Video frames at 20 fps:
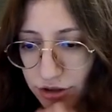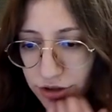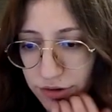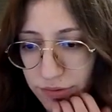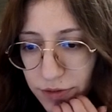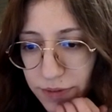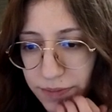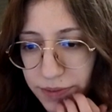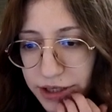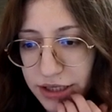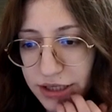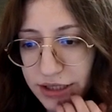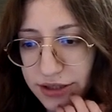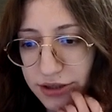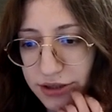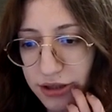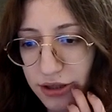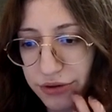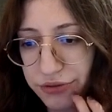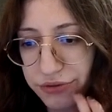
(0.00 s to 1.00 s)
So maybe
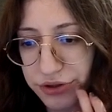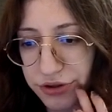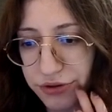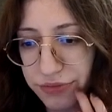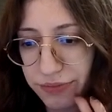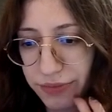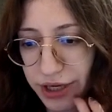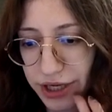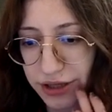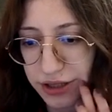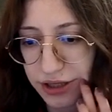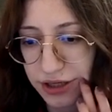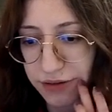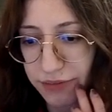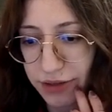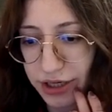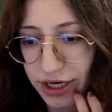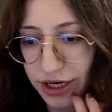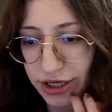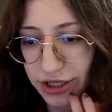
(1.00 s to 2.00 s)
he's close to
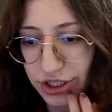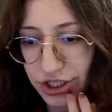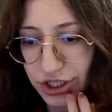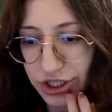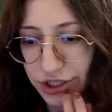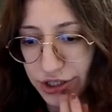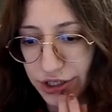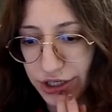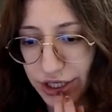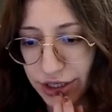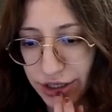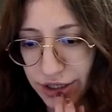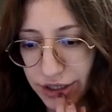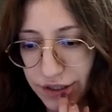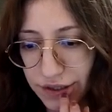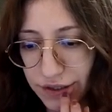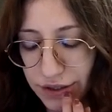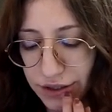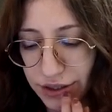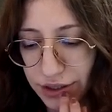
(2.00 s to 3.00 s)
mating me actually.
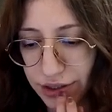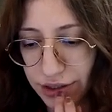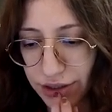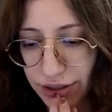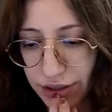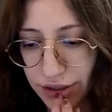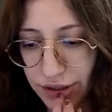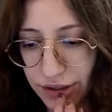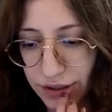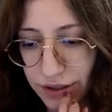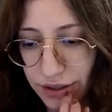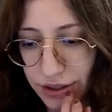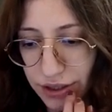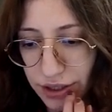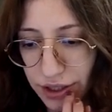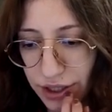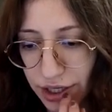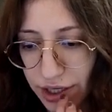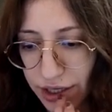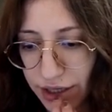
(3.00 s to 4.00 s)

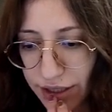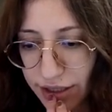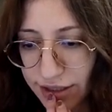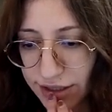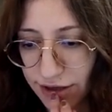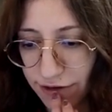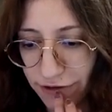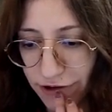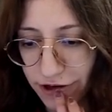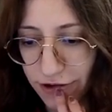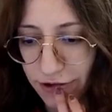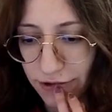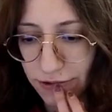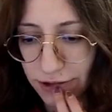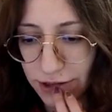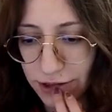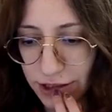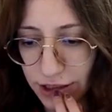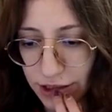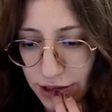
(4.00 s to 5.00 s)
Because if he
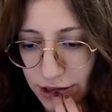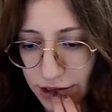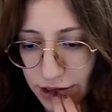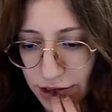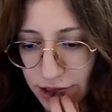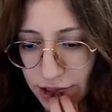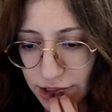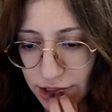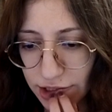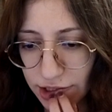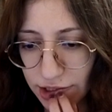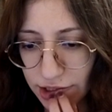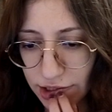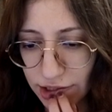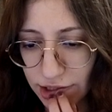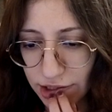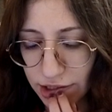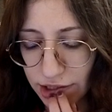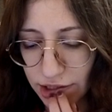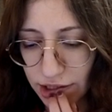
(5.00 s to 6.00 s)
goes here,
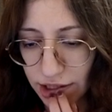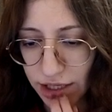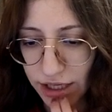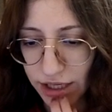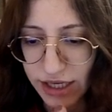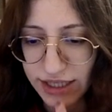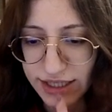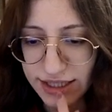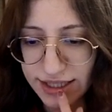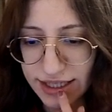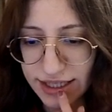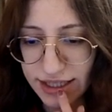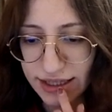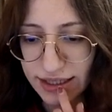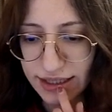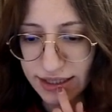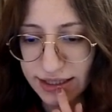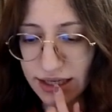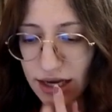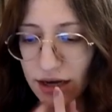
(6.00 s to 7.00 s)

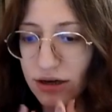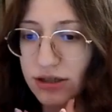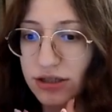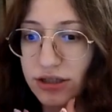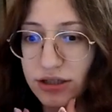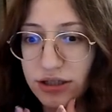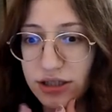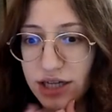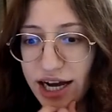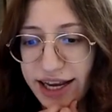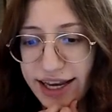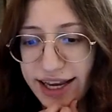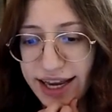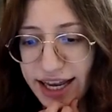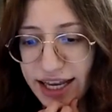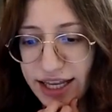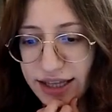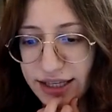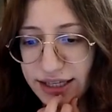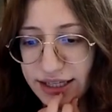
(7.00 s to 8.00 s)
see this, oh, I
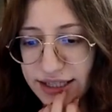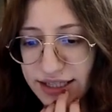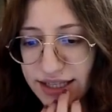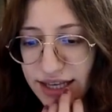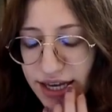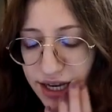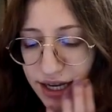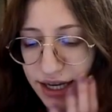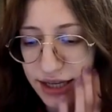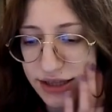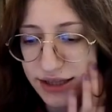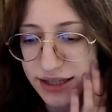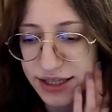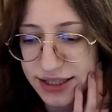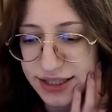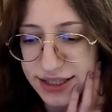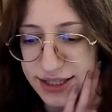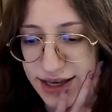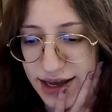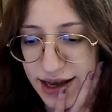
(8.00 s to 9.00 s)
hate this.
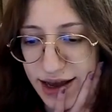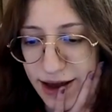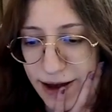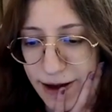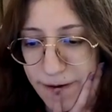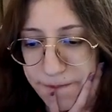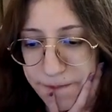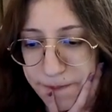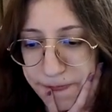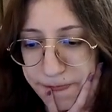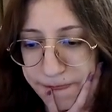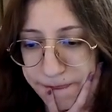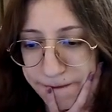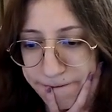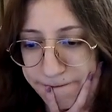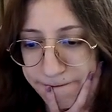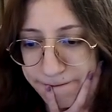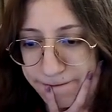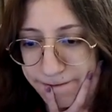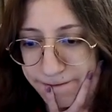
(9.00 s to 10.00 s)
This,
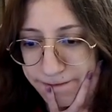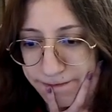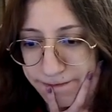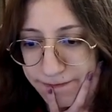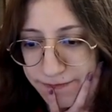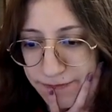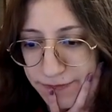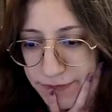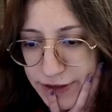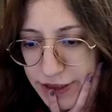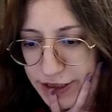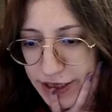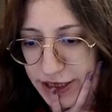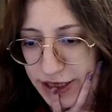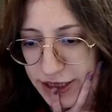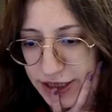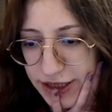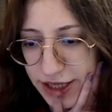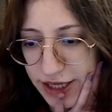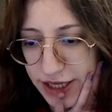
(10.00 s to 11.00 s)
can
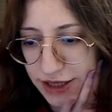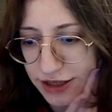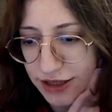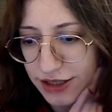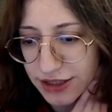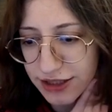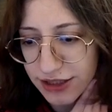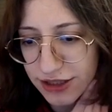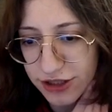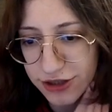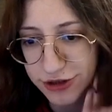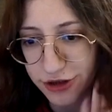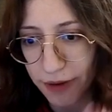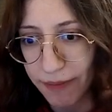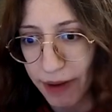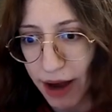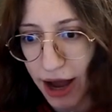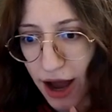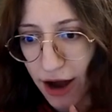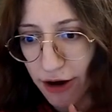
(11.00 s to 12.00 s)
I take this
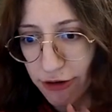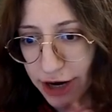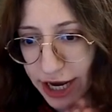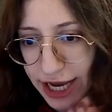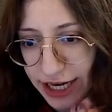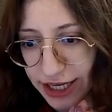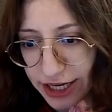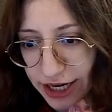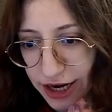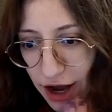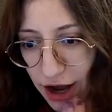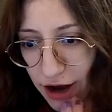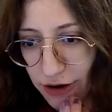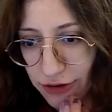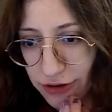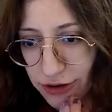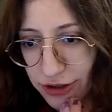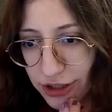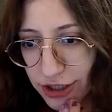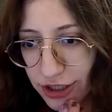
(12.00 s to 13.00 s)
somehow,
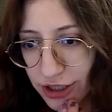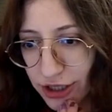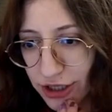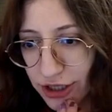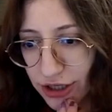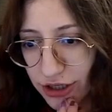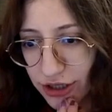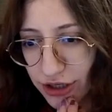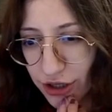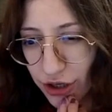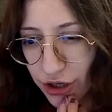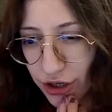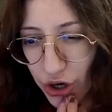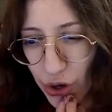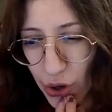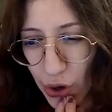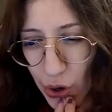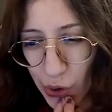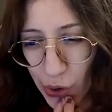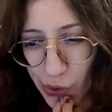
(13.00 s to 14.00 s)
anyhow?
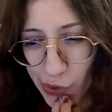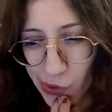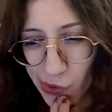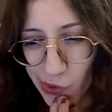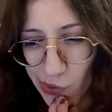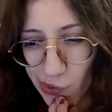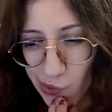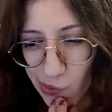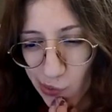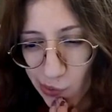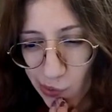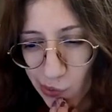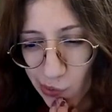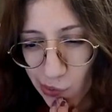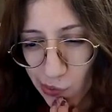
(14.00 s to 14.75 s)
No.